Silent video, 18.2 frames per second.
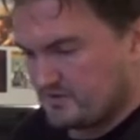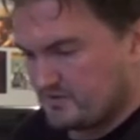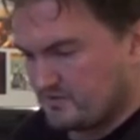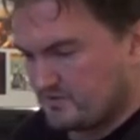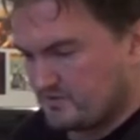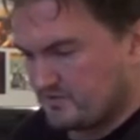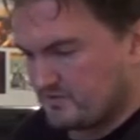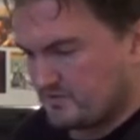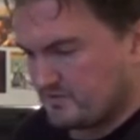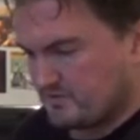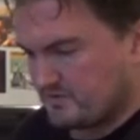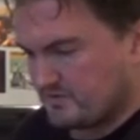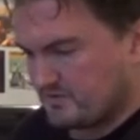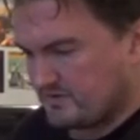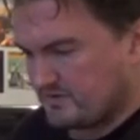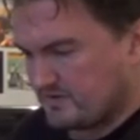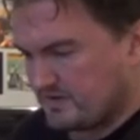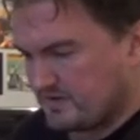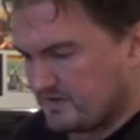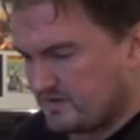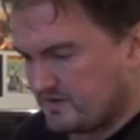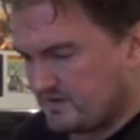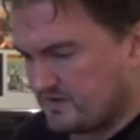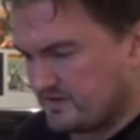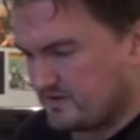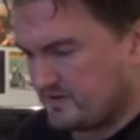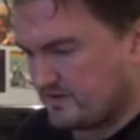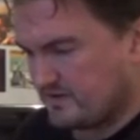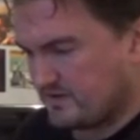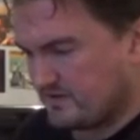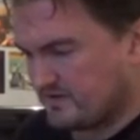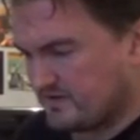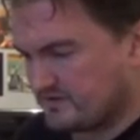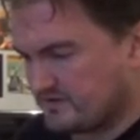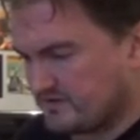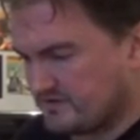what have we got in here?
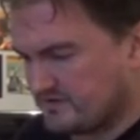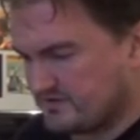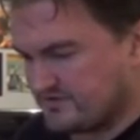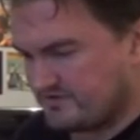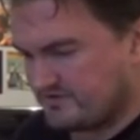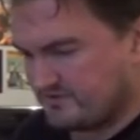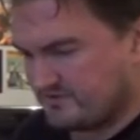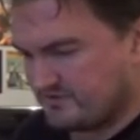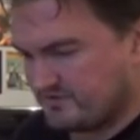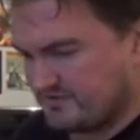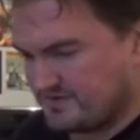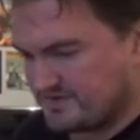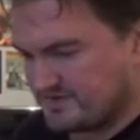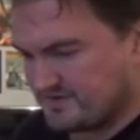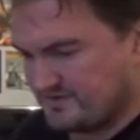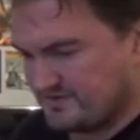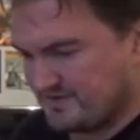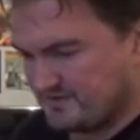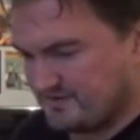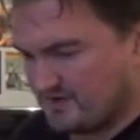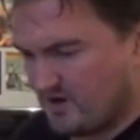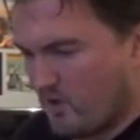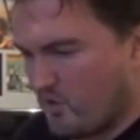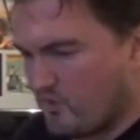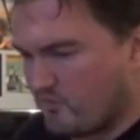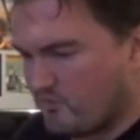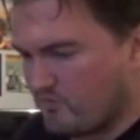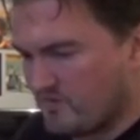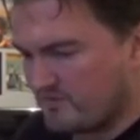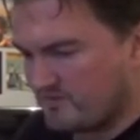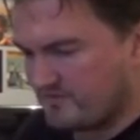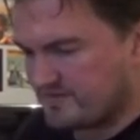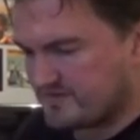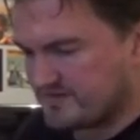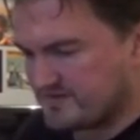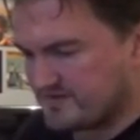Audio commentary with director Philip
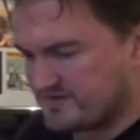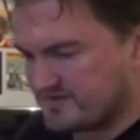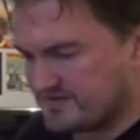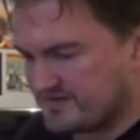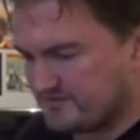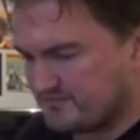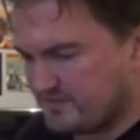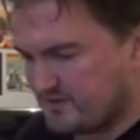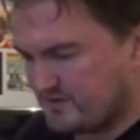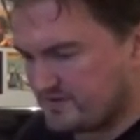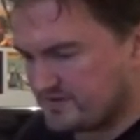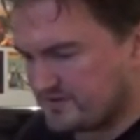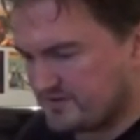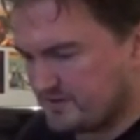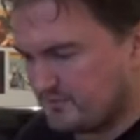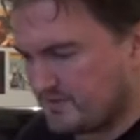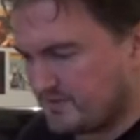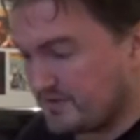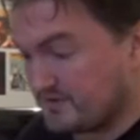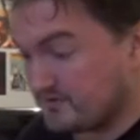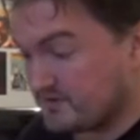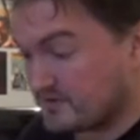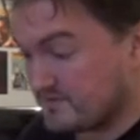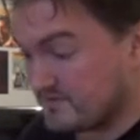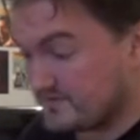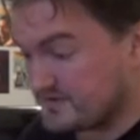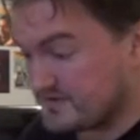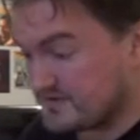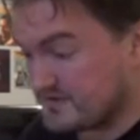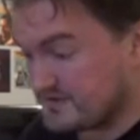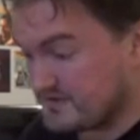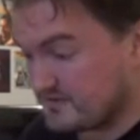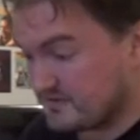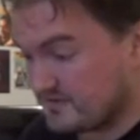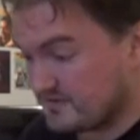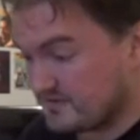Kaufman discussing the pod, a new panel
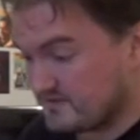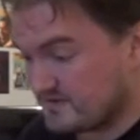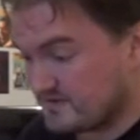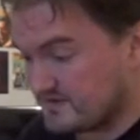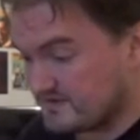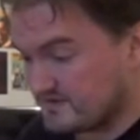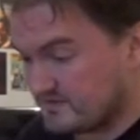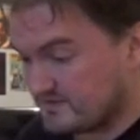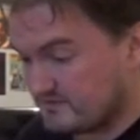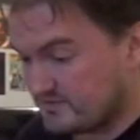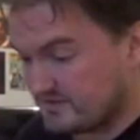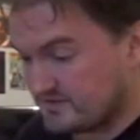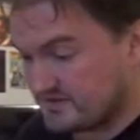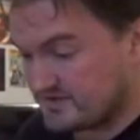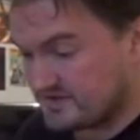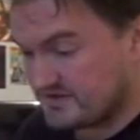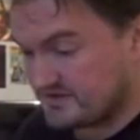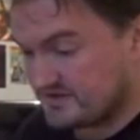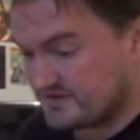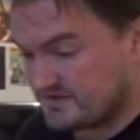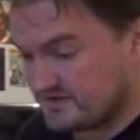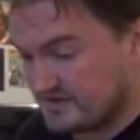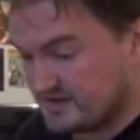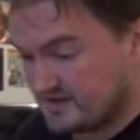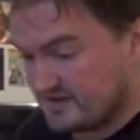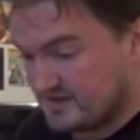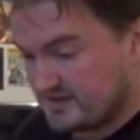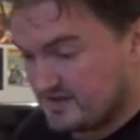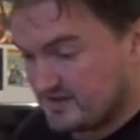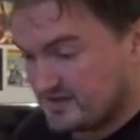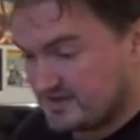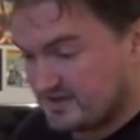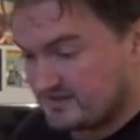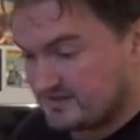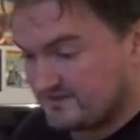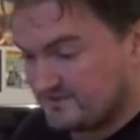conversation about Invasion of the Body Snatchers
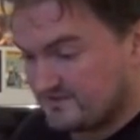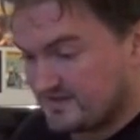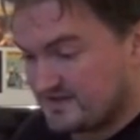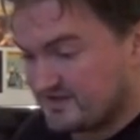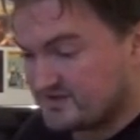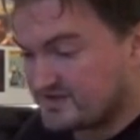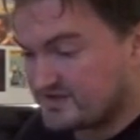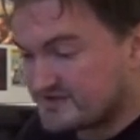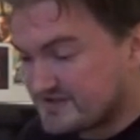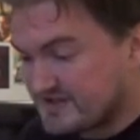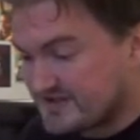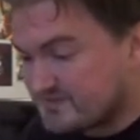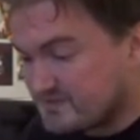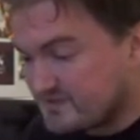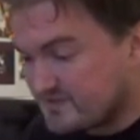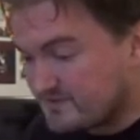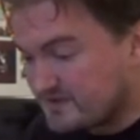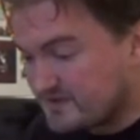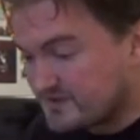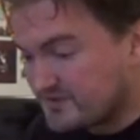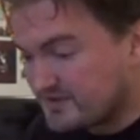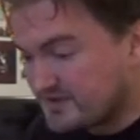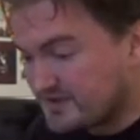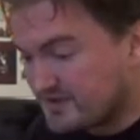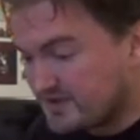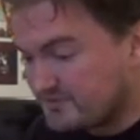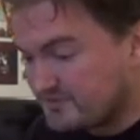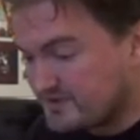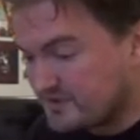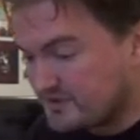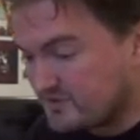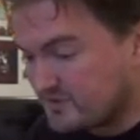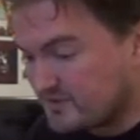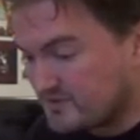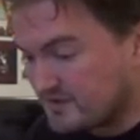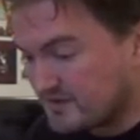and Invasion Cinema featuring Kim
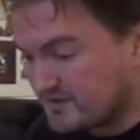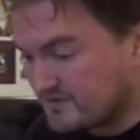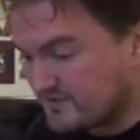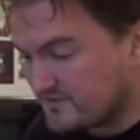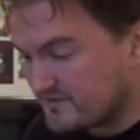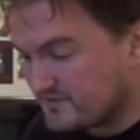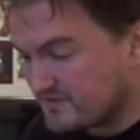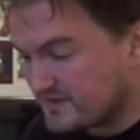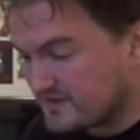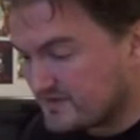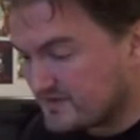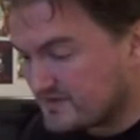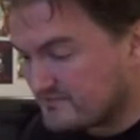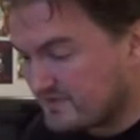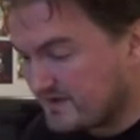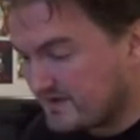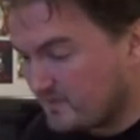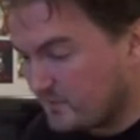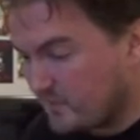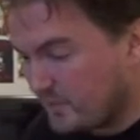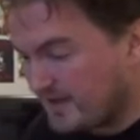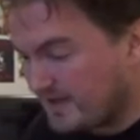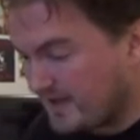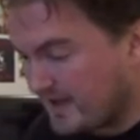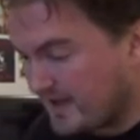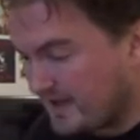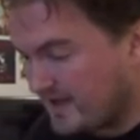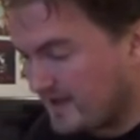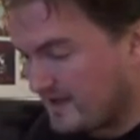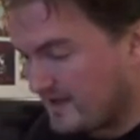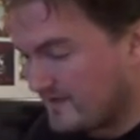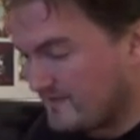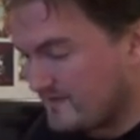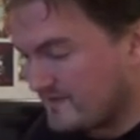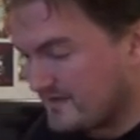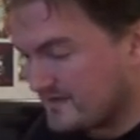Newman and filmmakers Ben Wheatley
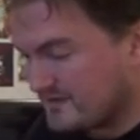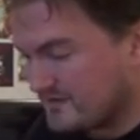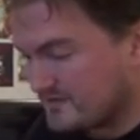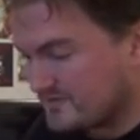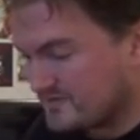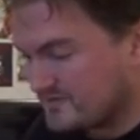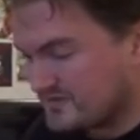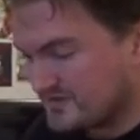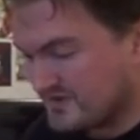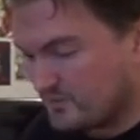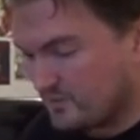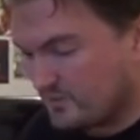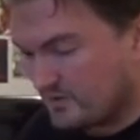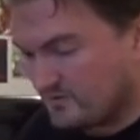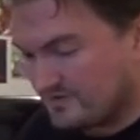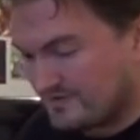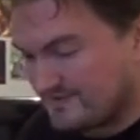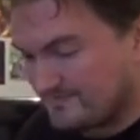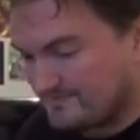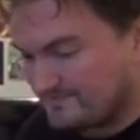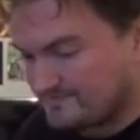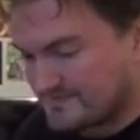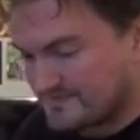and Norman J. Warren.